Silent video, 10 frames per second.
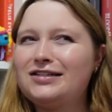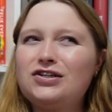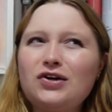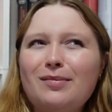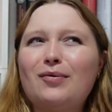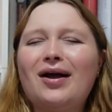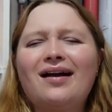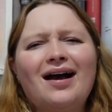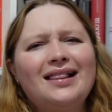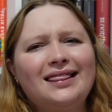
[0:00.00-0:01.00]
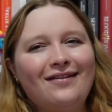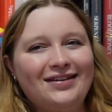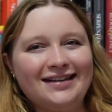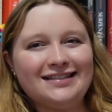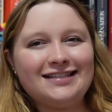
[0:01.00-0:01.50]
Don't get me wrong, I love
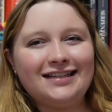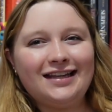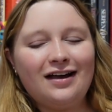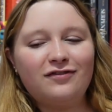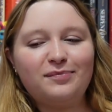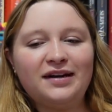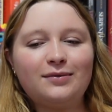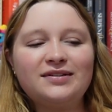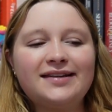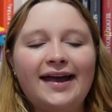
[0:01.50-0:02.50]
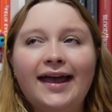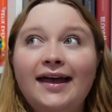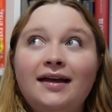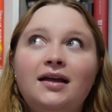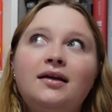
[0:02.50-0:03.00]
an insta-love, but it was like,
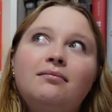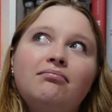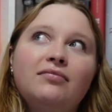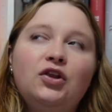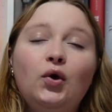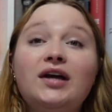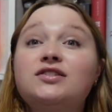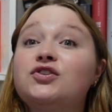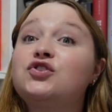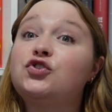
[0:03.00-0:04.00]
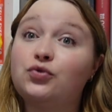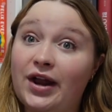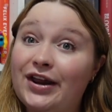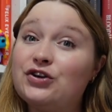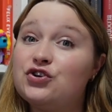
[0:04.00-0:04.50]
you guys are
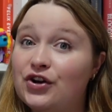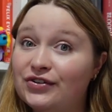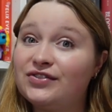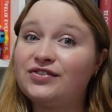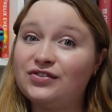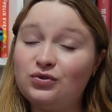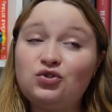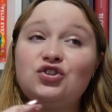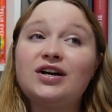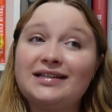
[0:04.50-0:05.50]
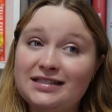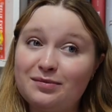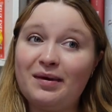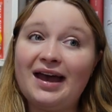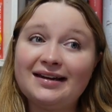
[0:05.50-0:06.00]
strangers. You
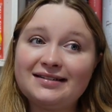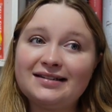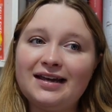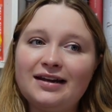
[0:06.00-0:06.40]
just met.